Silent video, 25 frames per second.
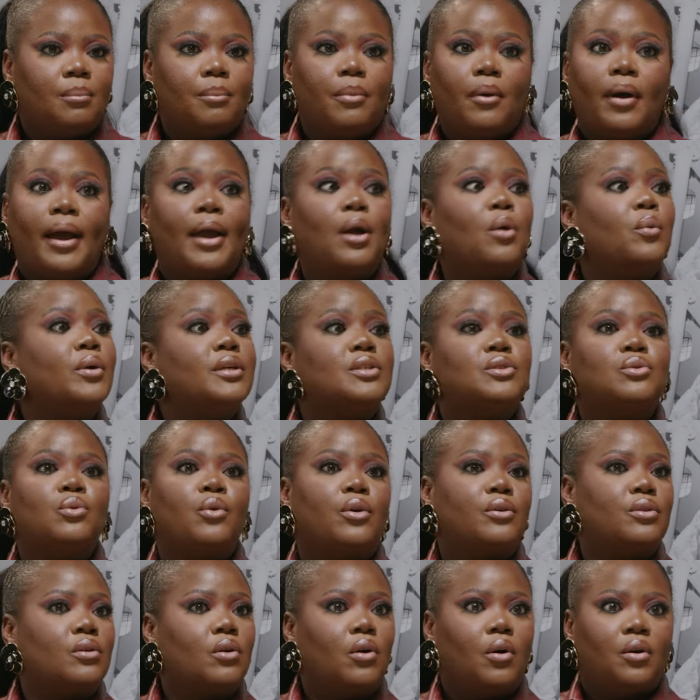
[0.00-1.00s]
But I always
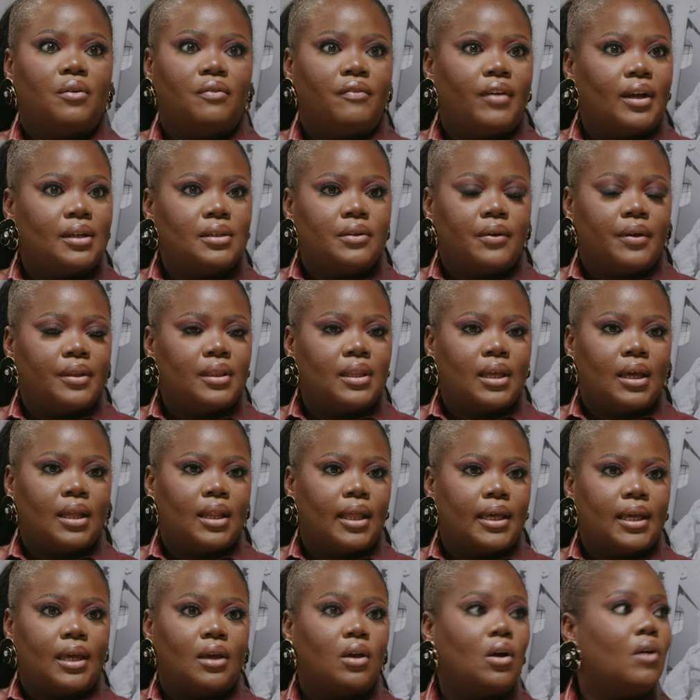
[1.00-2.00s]
throw in the God factor in there.
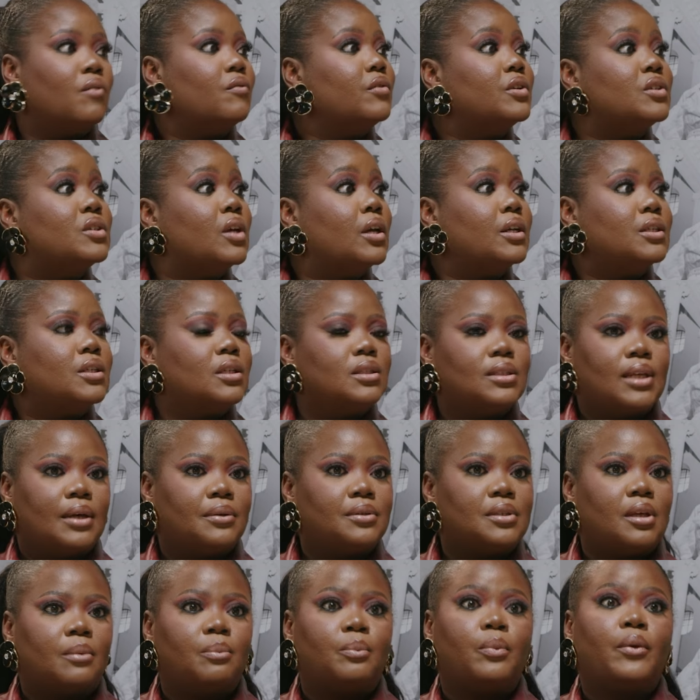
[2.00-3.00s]
Like in conversations, I
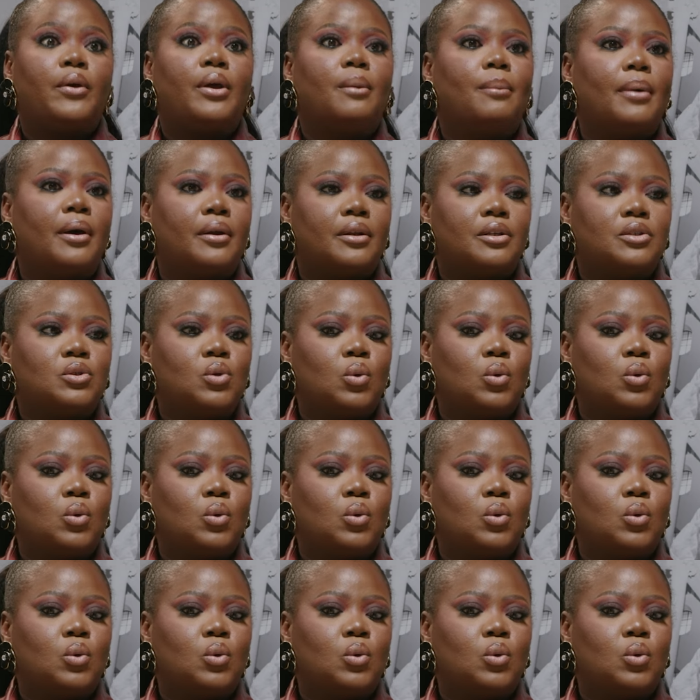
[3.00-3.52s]
would say, pray about it.